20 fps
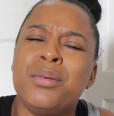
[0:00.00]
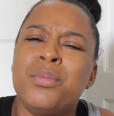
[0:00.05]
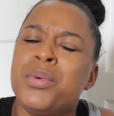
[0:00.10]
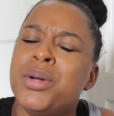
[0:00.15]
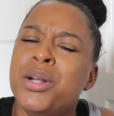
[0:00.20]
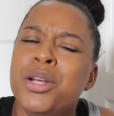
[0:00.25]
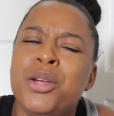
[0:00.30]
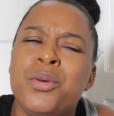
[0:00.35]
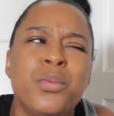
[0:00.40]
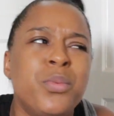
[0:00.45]

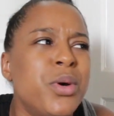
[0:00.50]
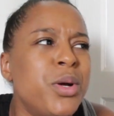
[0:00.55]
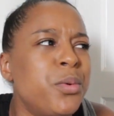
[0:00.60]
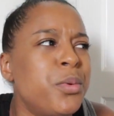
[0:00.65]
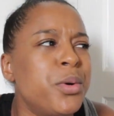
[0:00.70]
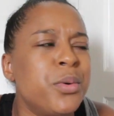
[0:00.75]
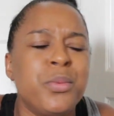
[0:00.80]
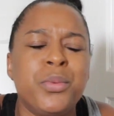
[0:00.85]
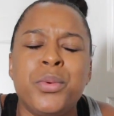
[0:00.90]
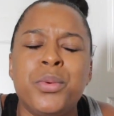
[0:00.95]
What are you,
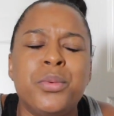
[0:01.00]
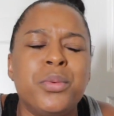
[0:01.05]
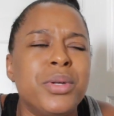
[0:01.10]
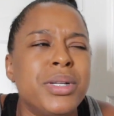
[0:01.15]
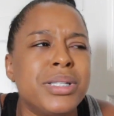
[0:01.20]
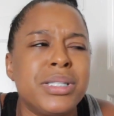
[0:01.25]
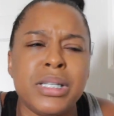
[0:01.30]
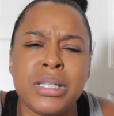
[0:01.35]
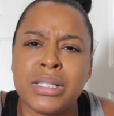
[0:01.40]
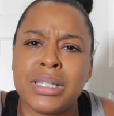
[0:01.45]
what,
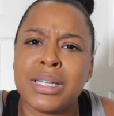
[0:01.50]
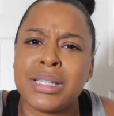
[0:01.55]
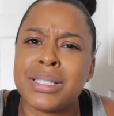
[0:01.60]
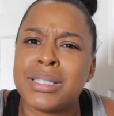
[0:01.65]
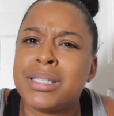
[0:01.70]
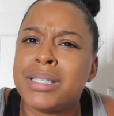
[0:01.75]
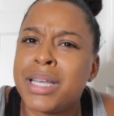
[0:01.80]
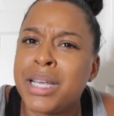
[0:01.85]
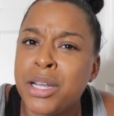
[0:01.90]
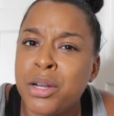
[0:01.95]
is this a
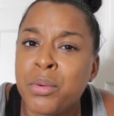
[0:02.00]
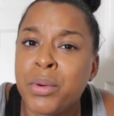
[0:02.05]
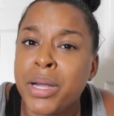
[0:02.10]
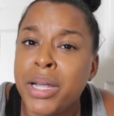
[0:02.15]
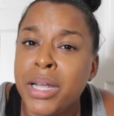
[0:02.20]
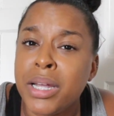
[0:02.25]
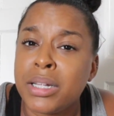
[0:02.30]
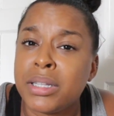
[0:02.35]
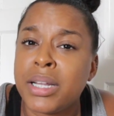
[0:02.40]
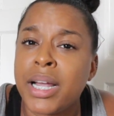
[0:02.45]

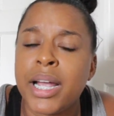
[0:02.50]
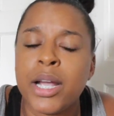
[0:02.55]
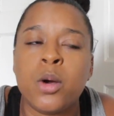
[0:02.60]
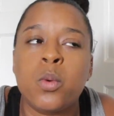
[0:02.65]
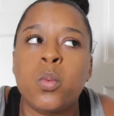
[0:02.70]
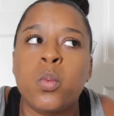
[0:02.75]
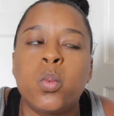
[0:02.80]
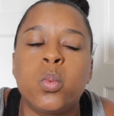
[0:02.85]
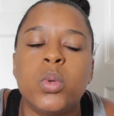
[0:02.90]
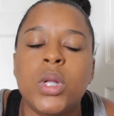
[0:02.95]
secret? Like,
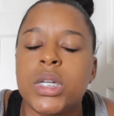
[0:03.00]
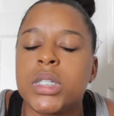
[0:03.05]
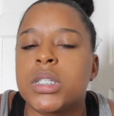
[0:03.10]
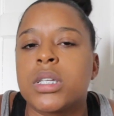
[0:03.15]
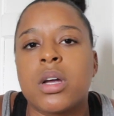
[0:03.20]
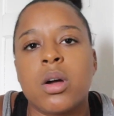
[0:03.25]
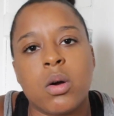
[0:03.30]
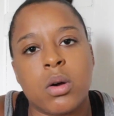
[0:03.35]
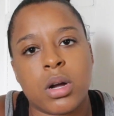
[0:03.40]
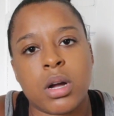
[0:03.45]

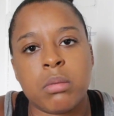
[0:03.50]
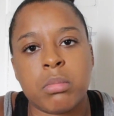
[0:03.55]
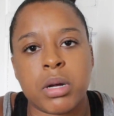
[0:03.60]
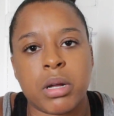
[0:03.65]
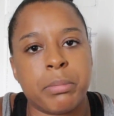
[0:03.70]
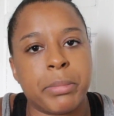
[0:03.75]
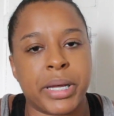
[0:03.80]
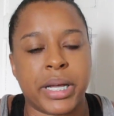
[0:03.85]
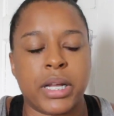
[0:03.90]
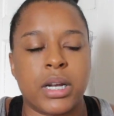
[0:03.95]
let's go, come
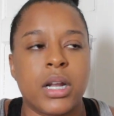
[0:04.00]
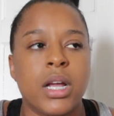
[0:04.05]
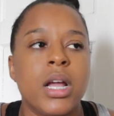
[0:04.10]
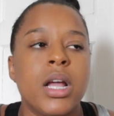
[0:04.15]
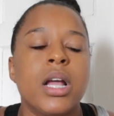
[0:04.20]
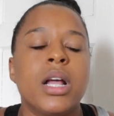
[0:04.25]
on, man.